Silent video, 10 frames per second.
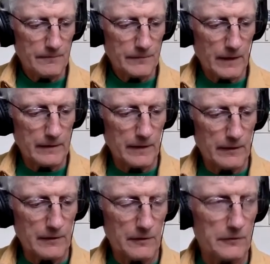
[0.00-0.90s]
Okay, now
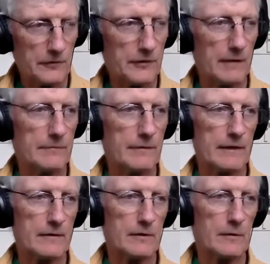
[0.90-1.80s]
you're going to do the same thing.
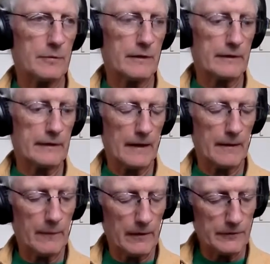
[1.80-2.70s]
You're going to play the,
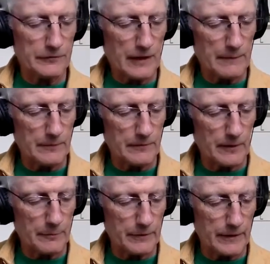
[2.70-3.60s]
well, this time you're going
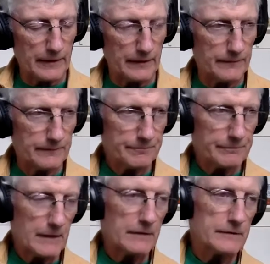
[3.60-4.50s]
to play
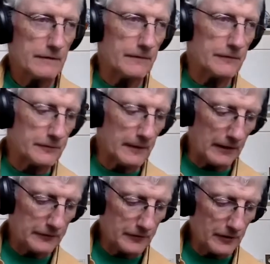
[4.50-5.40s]
different
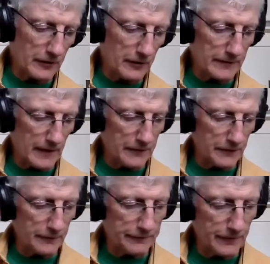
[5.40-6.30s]
strings. You're going to go down to
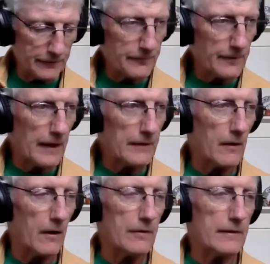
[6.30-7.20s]
the 5th fret
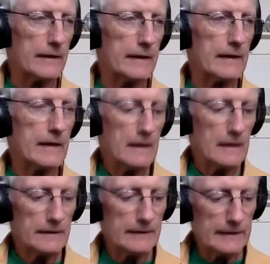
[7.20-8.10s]
on the
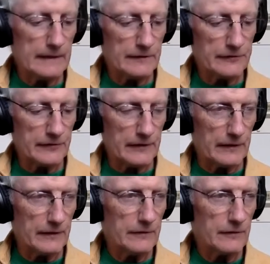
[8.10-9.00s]
D and
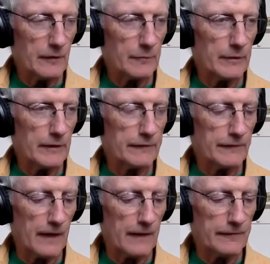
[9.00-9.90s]
G. You're going to play
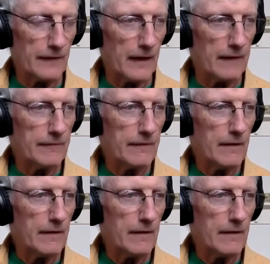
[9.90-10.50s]
5, 5.